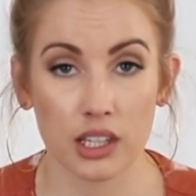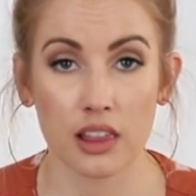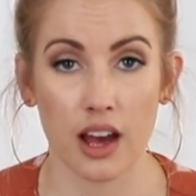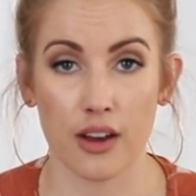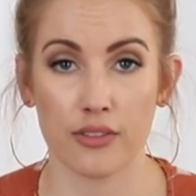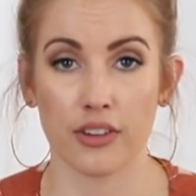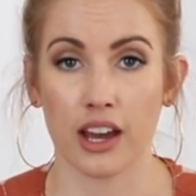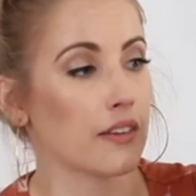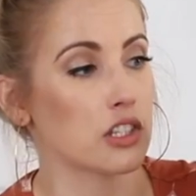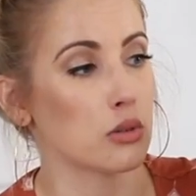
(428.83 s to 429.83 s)
really love,
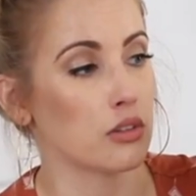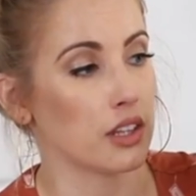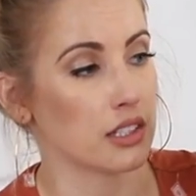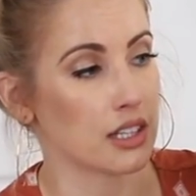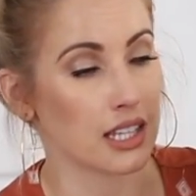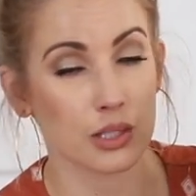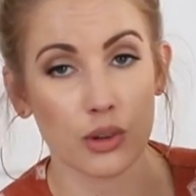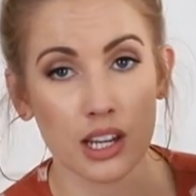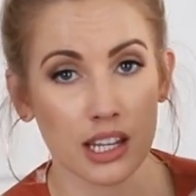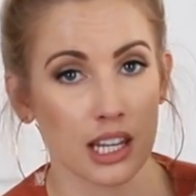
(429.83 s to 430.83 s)
I have two of these. This
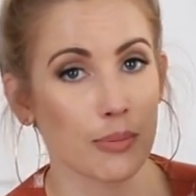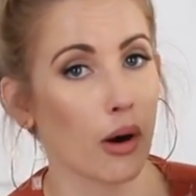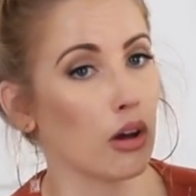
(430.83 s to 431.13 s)
one I keep